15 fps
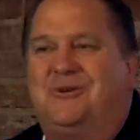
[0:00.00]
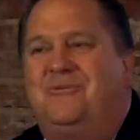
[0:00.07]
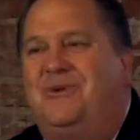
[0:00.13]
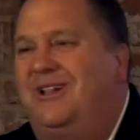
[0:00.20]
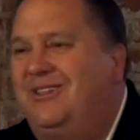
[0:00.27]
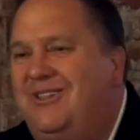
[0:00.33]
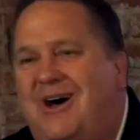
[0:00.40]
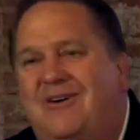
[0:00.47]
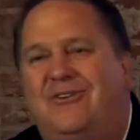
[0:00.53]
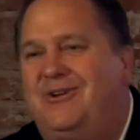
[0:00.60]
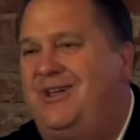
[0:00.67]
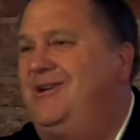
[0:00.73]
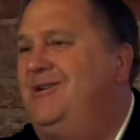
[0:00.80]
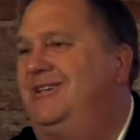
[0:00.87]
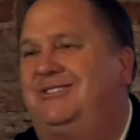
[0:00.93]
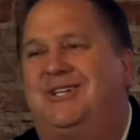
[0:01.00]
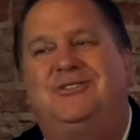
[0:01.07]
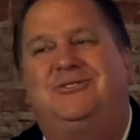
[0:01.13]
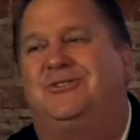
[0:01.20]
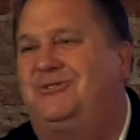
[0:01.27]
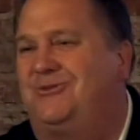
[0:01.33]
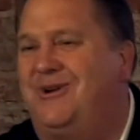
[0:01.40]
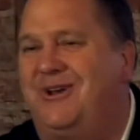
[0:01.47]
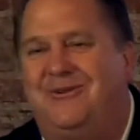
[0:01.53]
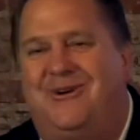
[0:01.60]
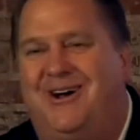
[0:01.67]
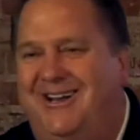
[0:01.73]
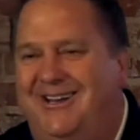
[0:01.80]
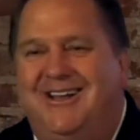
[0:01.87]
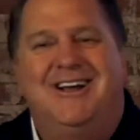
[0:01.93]
We love her here at Century
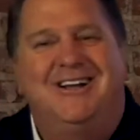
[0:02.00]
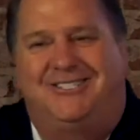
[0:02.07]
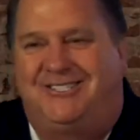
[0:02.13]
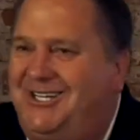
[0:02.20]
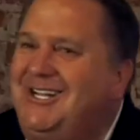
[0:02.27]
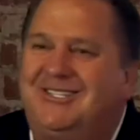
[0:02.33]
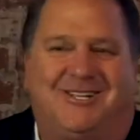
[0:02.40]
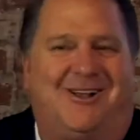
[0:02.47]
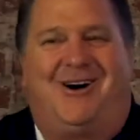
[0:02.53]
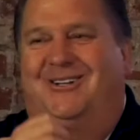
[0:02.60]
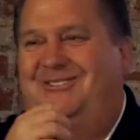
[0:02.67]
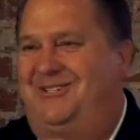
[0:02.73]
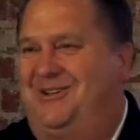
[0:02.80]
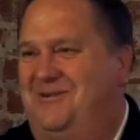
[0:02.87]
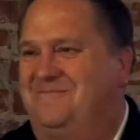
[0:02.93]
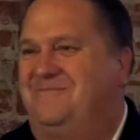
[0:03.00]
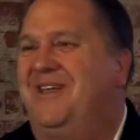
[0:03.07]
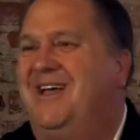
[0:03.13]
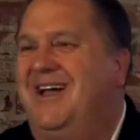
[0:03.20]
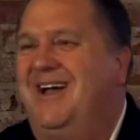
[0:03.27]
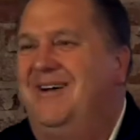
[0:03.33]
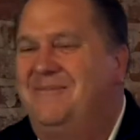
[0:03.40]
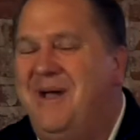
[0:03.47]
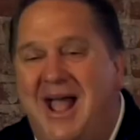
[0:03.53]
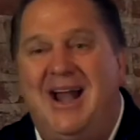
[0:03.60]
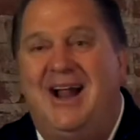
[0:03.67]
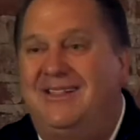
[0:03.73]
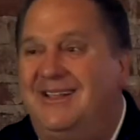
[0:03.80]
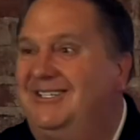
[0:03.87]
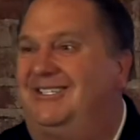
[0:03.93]
21. She's awesome. Man,
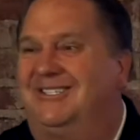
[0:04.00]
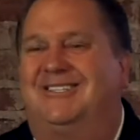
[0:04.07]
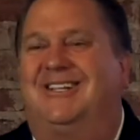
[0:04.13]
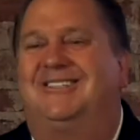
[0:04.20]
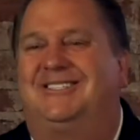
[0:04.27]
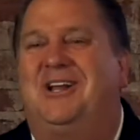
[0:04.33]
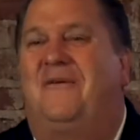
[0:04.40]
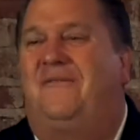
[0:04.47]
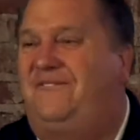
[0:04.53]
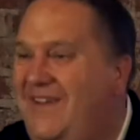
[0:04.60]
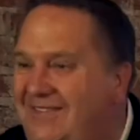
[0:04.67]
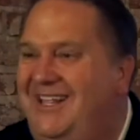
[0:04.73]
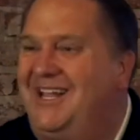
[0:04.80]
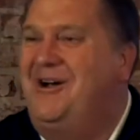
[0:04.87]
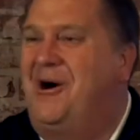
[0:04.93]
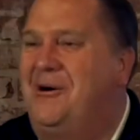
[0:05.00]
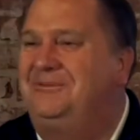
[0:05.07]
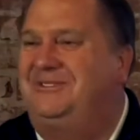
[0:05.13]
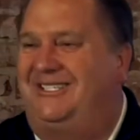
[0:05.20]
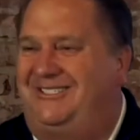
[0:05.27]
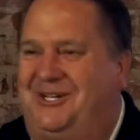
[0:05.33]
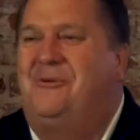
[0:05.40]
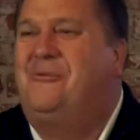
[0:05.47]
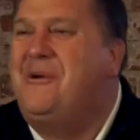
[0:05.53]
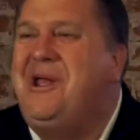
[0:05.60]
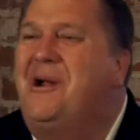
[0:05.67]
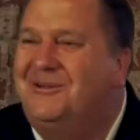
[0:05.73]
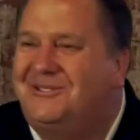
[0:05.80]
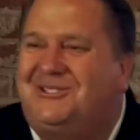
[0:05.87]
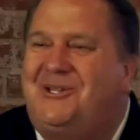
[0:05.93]
I think she's going to sell 50 homes this year. We
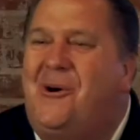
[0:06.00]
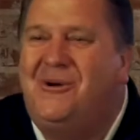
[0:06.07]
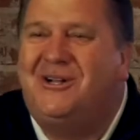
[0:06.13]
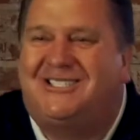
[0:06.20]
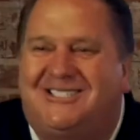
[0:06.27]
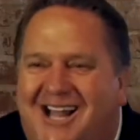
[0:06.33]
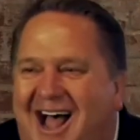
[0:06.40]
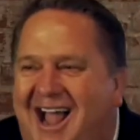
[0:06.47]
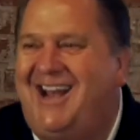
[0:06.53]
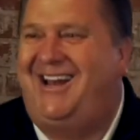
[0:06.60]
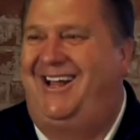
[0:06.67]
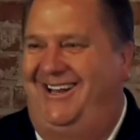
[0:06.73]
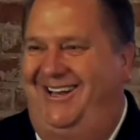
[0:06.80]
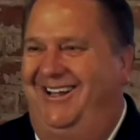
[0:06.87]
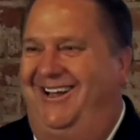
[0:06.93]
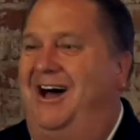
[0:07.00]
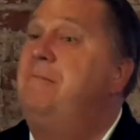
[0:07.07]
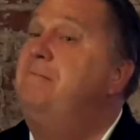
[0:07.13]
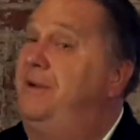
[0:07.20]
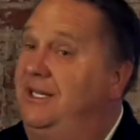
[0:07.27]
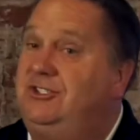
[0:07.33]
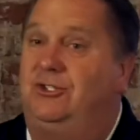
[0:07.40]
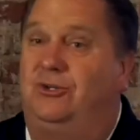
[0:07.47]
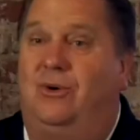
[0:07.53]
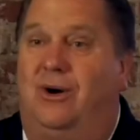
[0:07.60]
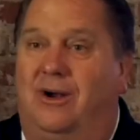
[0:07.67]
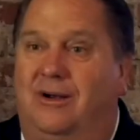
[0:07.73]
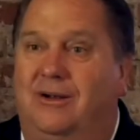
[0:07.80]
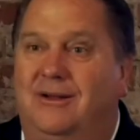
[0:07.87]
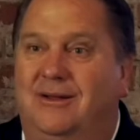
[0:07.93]
are so excited. I'll bet you
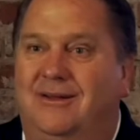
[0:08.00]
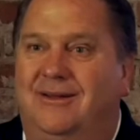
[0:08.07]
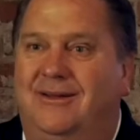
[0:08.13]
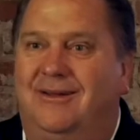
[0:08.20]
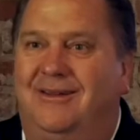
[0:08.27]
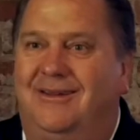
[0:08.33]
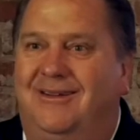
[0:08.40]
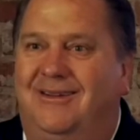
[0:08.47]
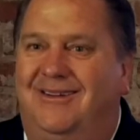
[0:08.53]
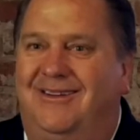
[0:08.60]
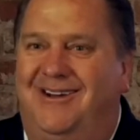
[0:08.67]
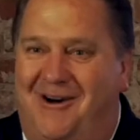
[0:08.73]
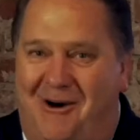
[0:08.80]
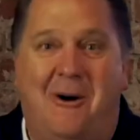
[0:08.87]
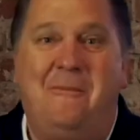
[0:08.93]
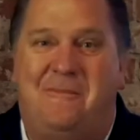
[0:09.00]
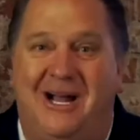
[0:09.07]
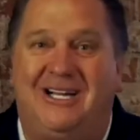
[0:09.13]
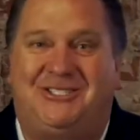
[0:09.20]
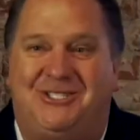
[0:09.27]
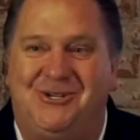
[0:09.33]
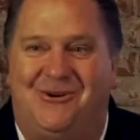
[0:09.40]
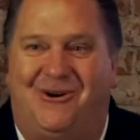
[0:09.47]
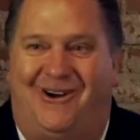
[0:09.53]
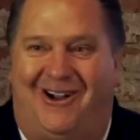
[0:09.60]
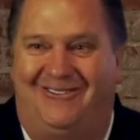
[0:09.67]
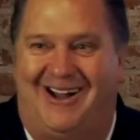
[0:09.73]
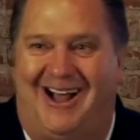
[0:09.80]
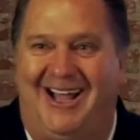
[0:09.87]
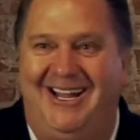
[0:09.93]
are. I'll bet you are,
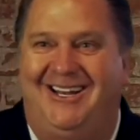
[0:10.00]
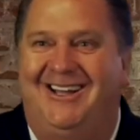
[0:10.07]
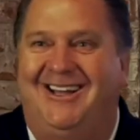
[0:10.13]
right?